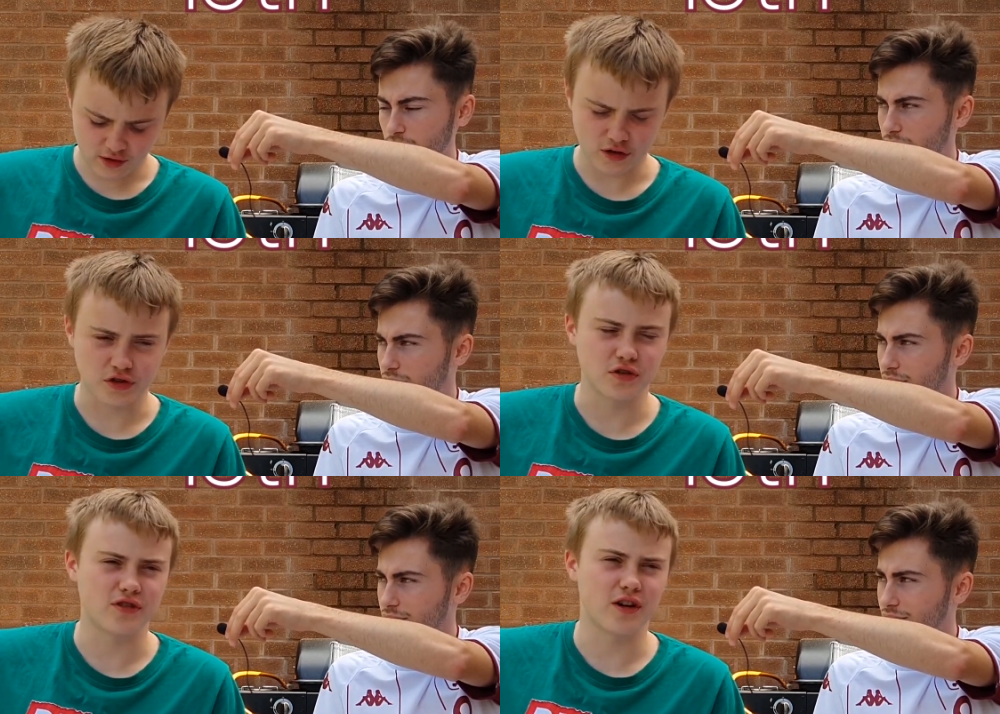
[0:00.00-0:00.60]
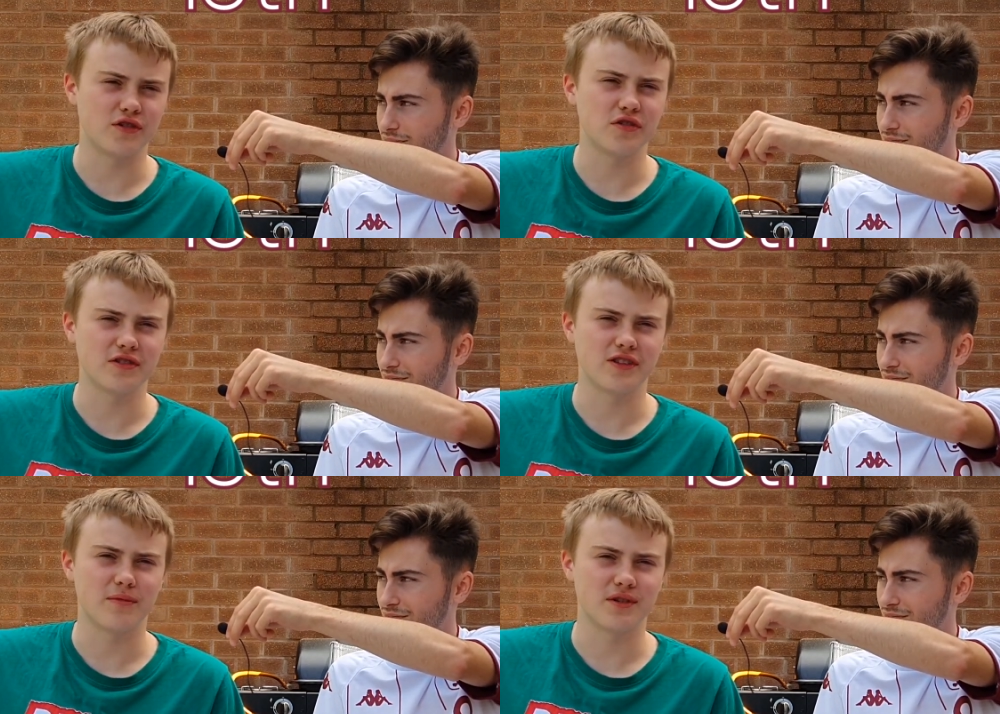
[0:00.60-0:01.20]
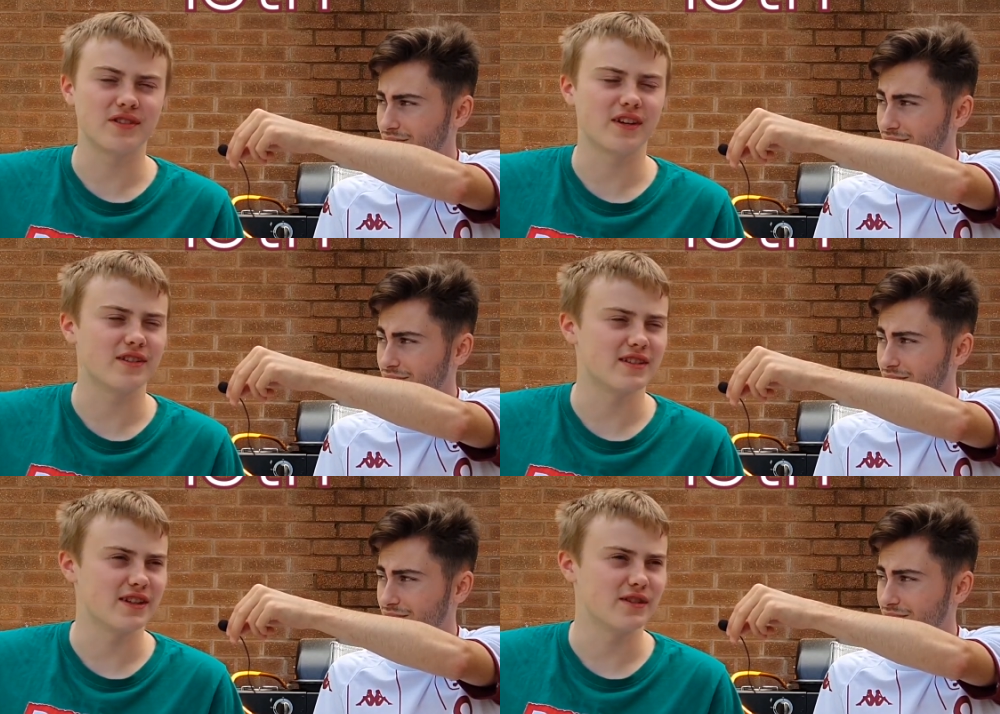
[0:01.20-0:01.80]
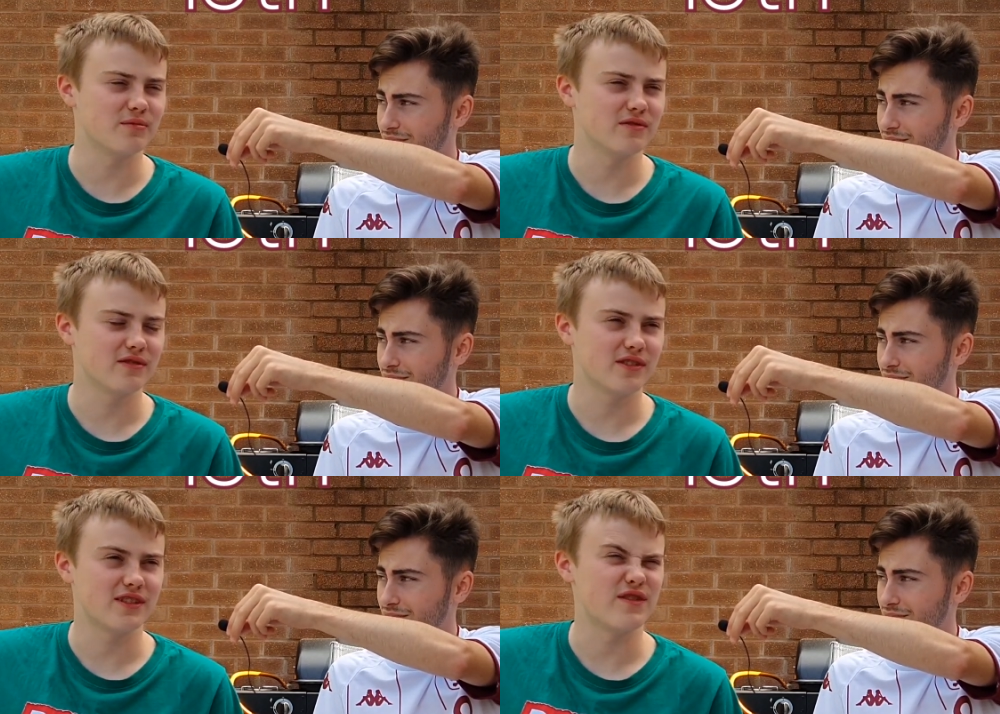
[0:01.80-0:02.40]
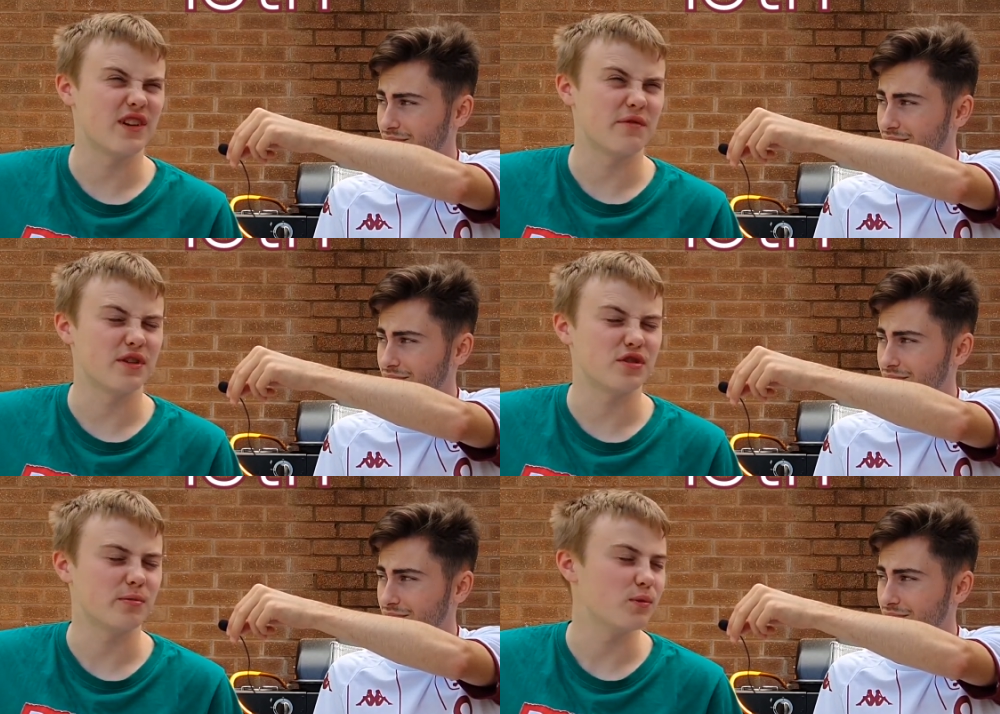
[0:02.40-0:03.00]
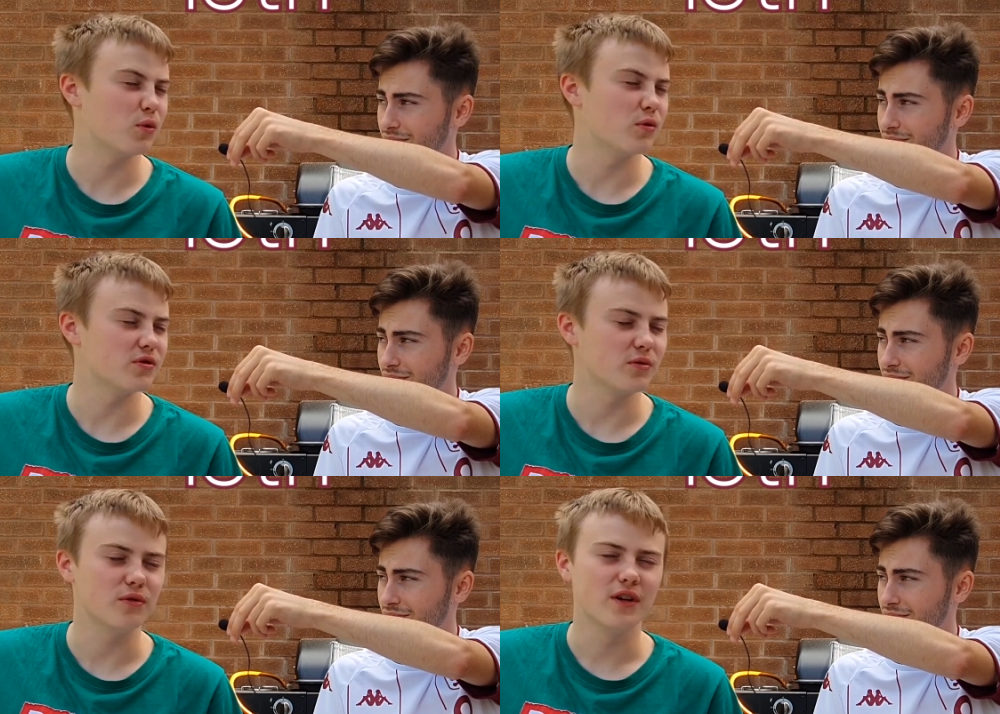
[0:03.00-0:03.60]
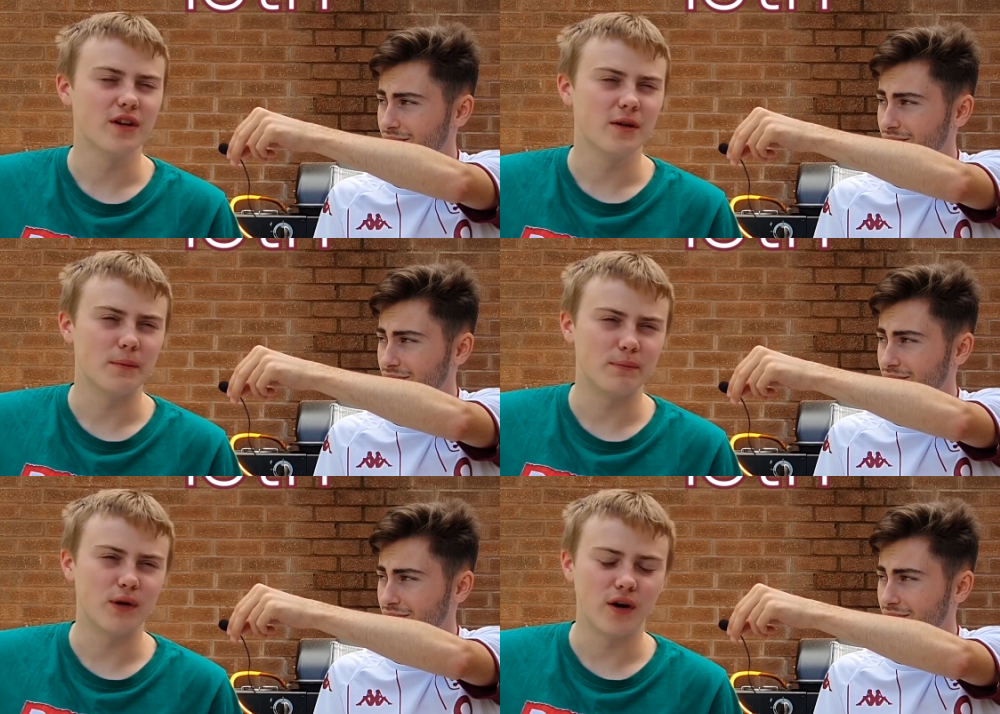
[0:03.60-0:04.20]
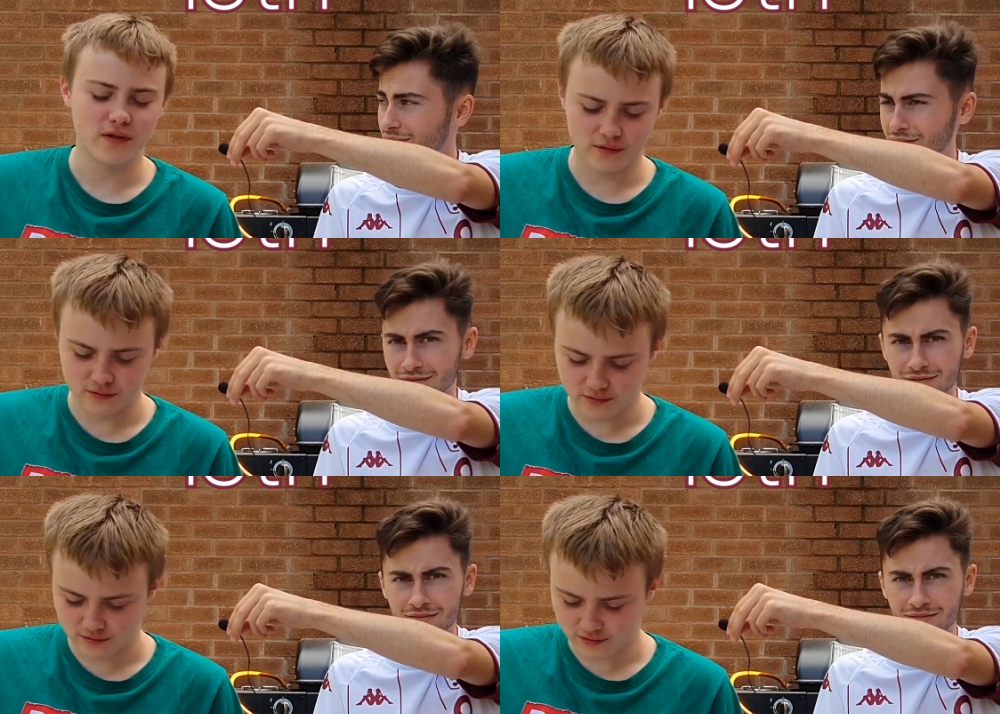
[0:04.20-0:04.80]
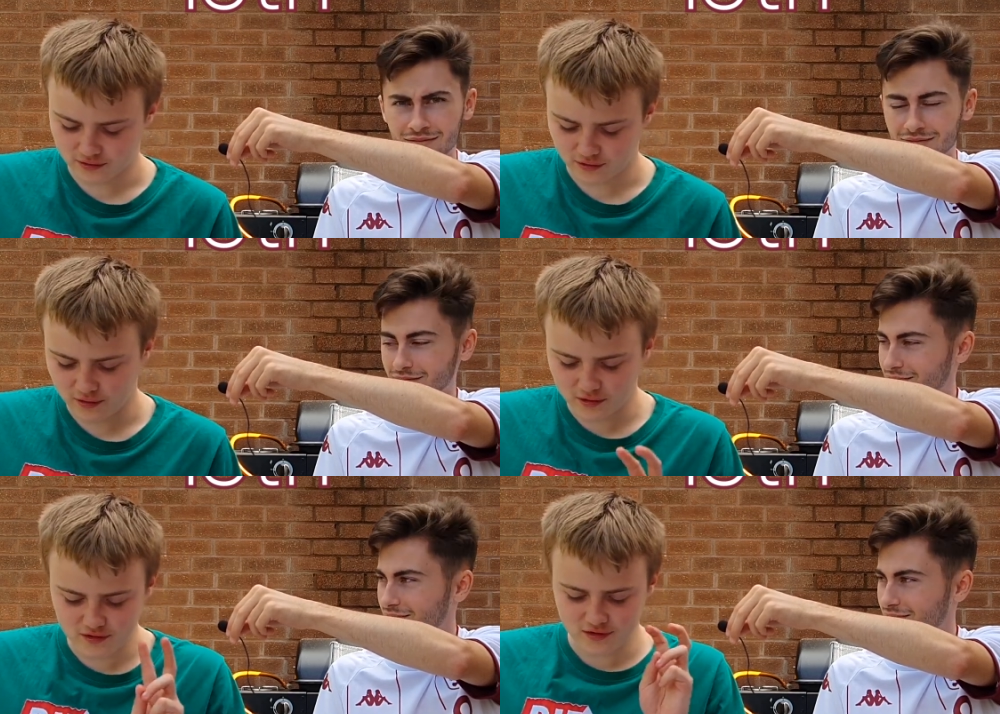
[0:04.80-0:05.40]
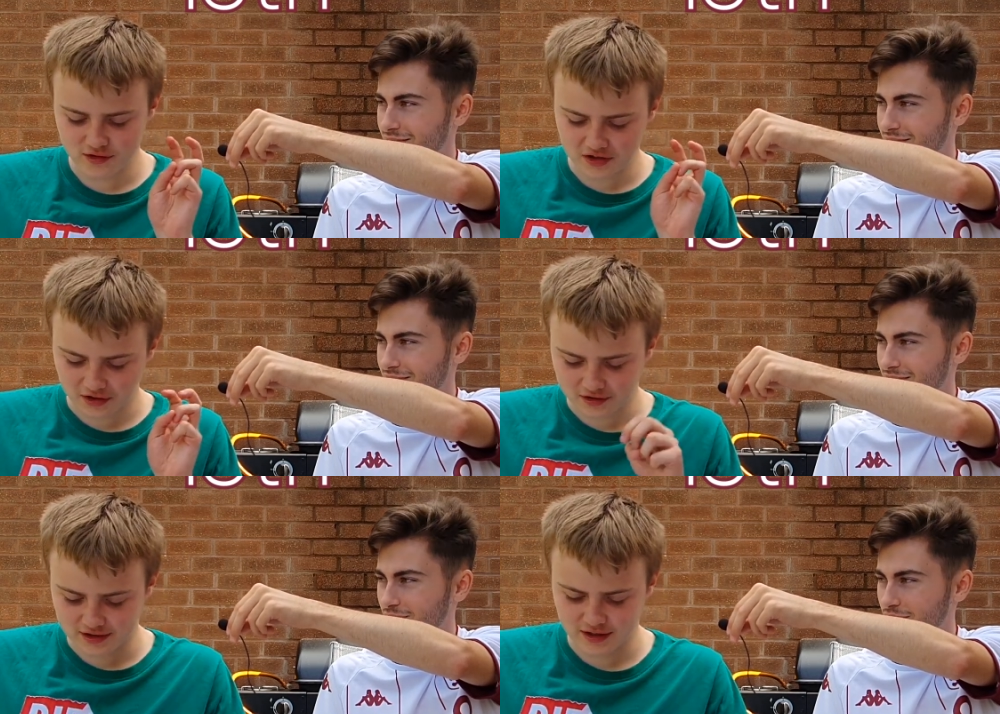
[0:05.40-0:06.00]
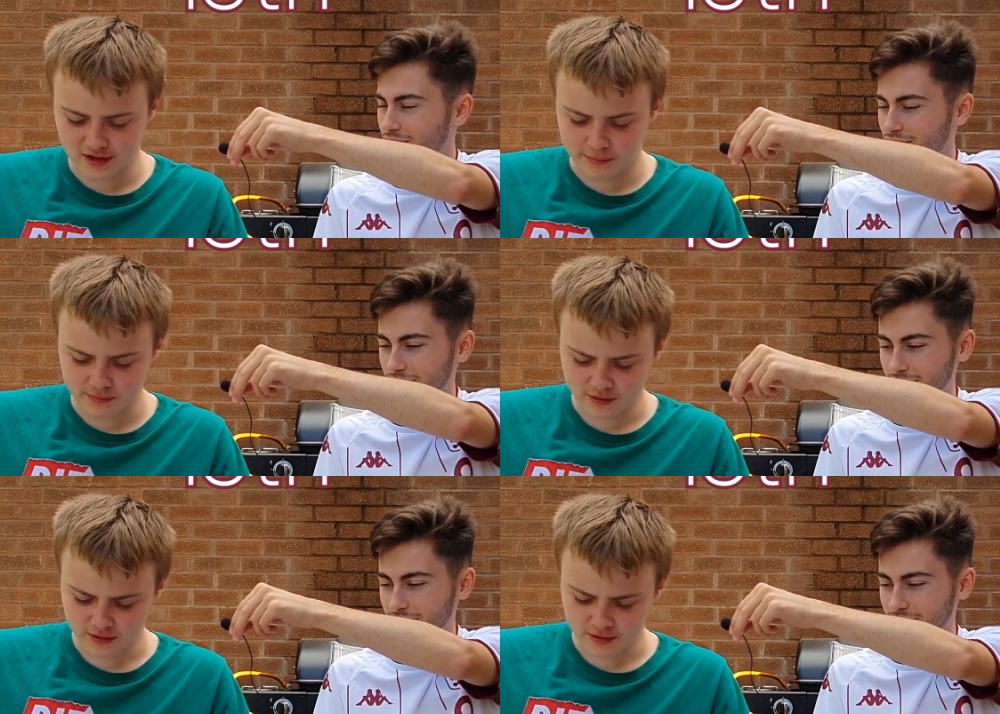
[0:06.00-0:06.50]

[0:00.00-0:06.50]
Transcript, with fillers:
Speaker 1: I shouldn't say my second team, because if anything, it should be Walsall. But second team,